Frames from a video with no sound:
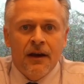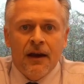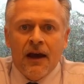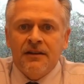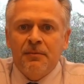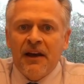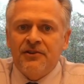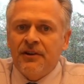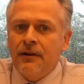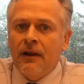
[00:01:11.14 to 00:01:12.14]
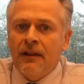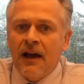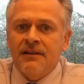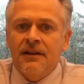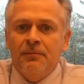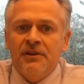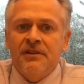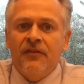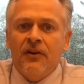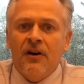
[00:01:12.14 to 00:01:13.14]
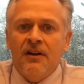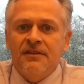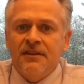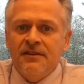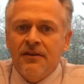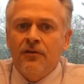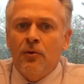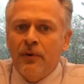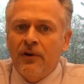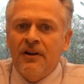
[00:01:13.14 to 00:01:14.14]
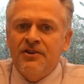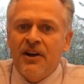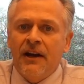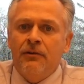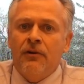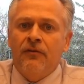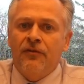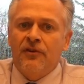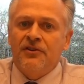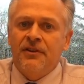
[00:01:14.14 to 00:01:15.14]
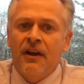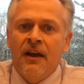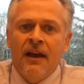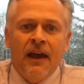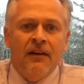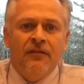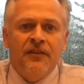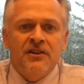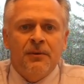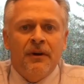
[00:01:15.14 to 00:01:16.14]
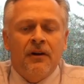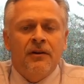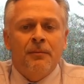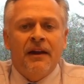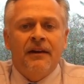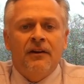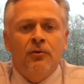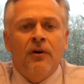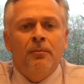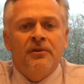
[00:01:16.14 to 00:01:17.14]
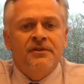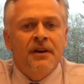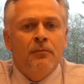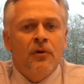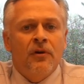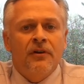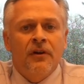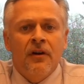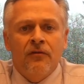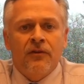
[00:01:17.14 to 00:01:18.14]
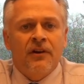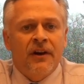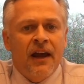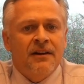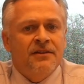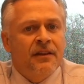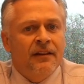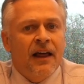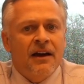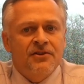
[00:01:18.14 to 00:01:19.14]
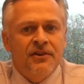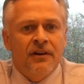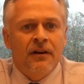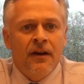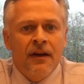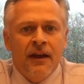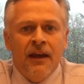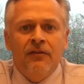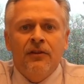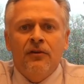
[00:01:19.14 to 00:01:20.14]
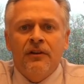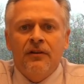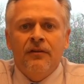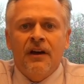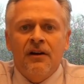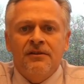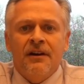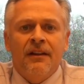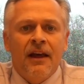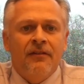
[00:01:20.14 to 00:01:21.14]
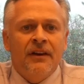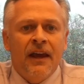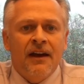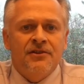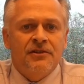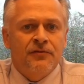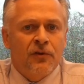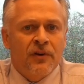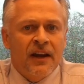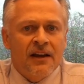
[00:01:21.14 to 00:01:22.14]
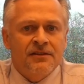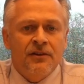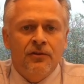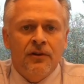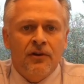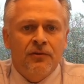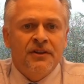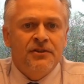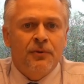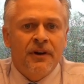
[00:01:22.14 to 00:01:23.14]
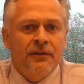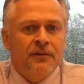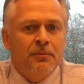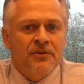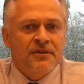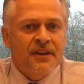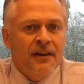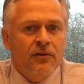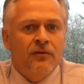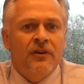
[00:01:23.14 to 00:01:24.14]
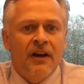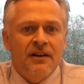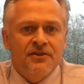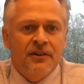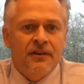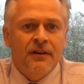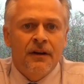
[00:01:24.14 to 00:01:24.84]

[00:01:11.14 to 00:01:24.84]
As mentioned, the Alaskan Pacific cod season opened on January 1st, and fishermen are demanding 12% more for their catch than last year, even though the 2011 catch is forecasted to increase 23% over last year.